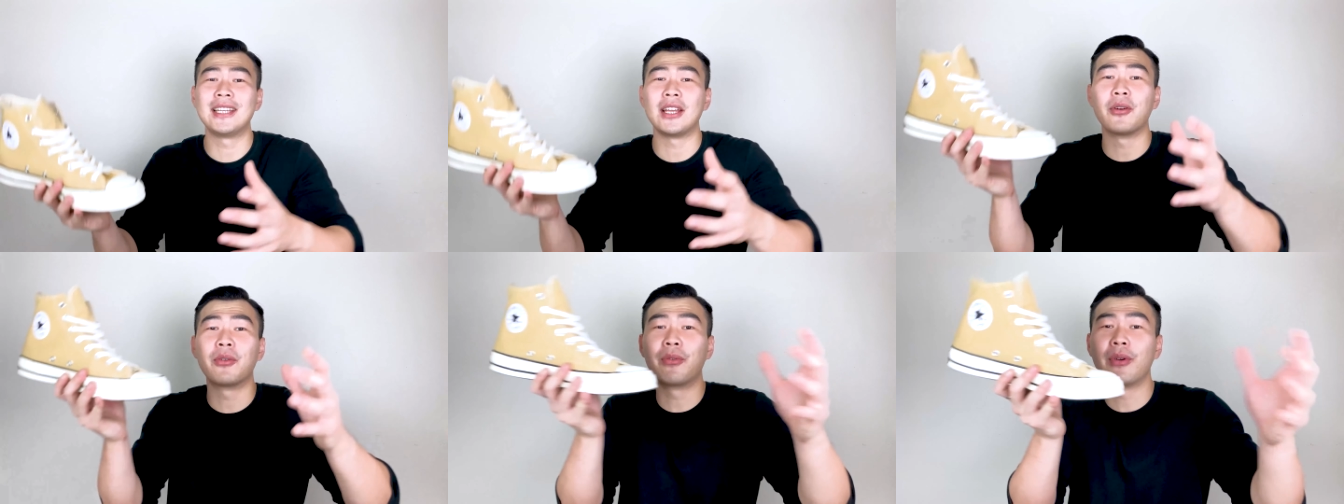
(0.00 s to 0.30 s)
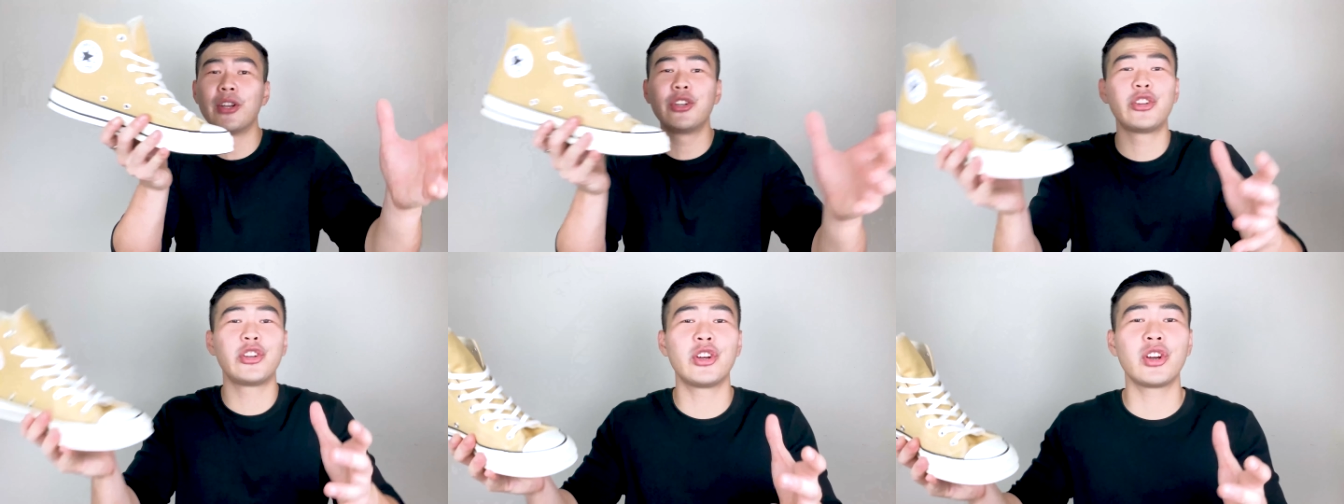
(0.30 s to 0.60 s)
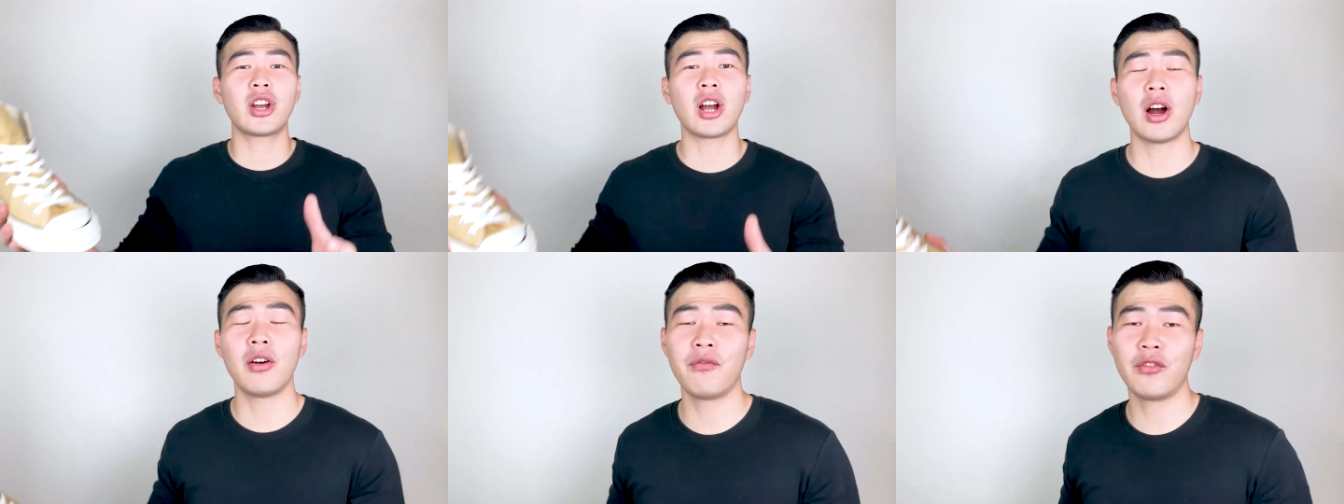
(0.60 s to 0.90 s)
the
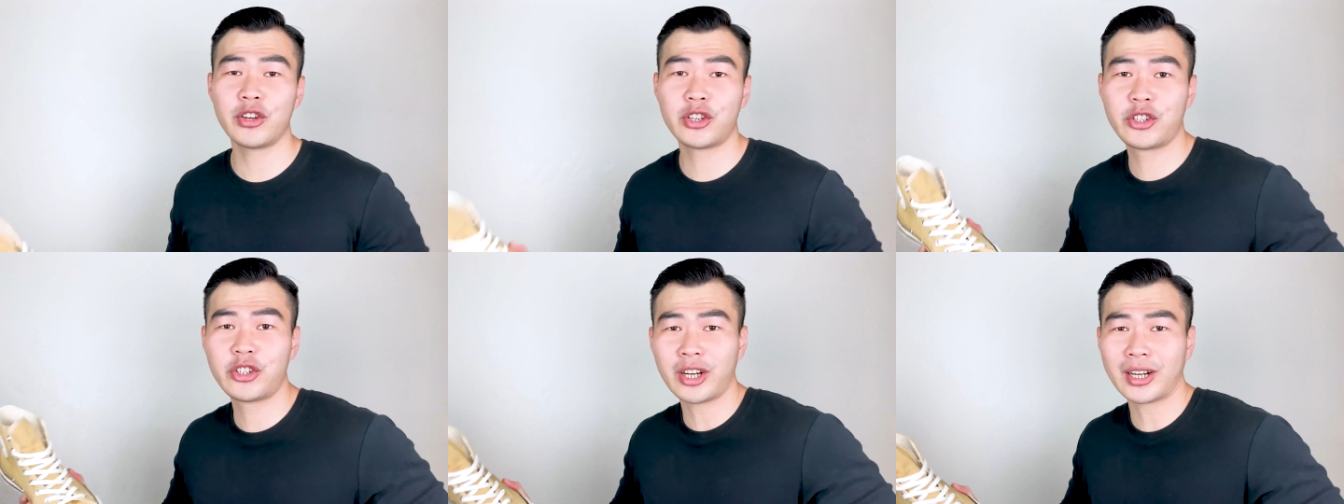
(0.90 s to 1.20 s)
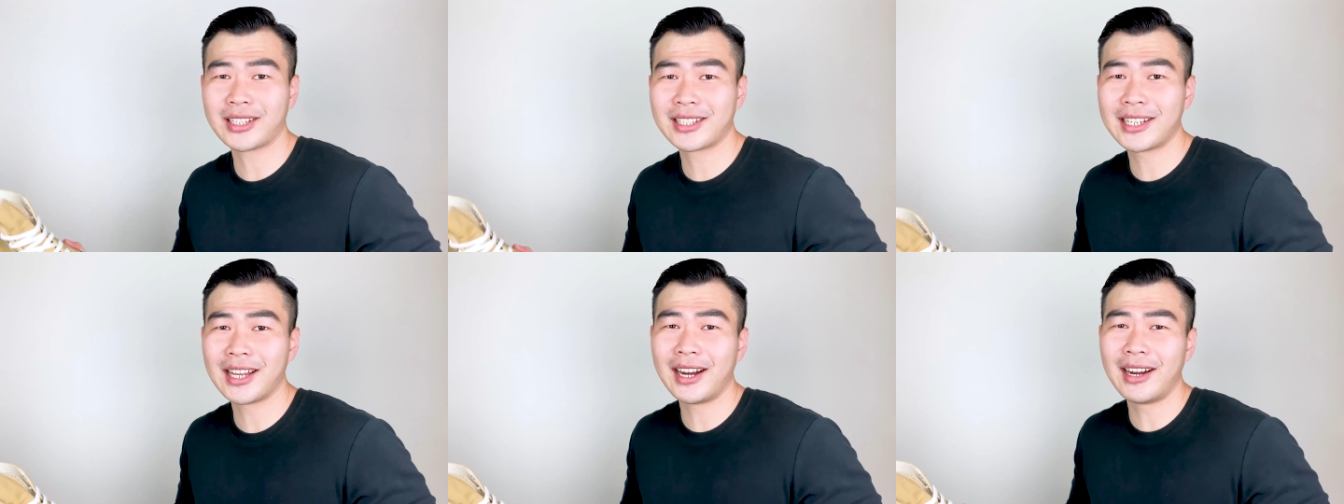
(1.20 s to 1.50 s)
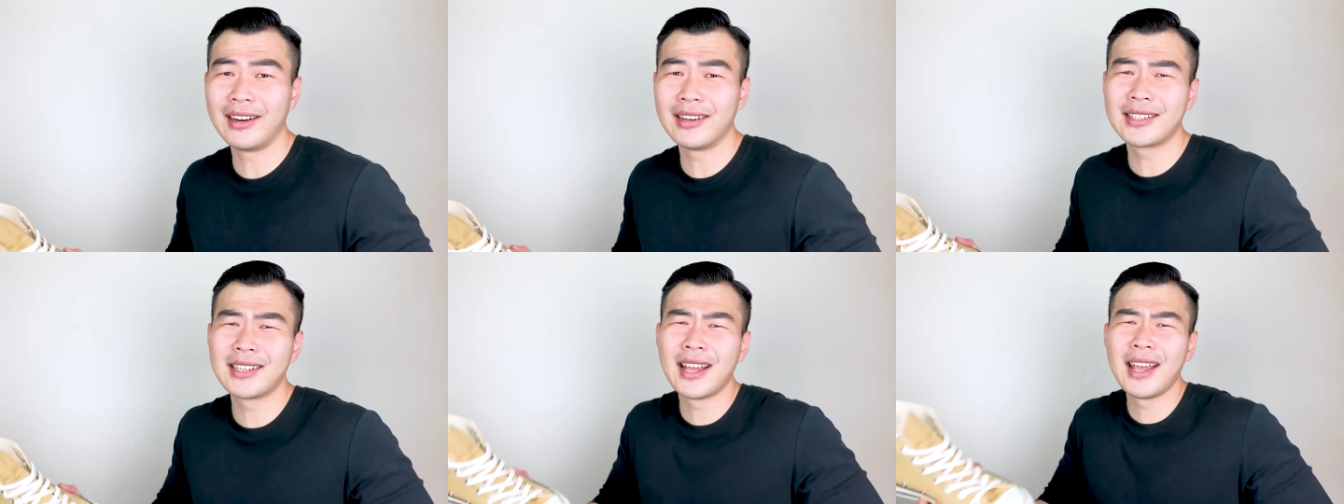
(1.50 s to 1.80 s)
original Converse Chuck
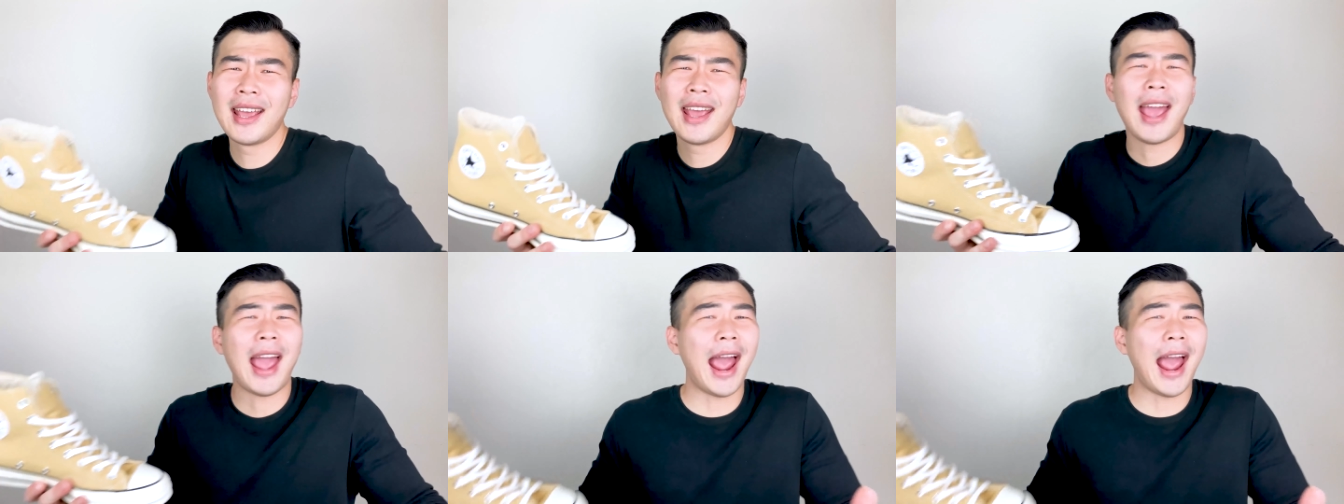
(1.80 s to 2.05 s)
Taylors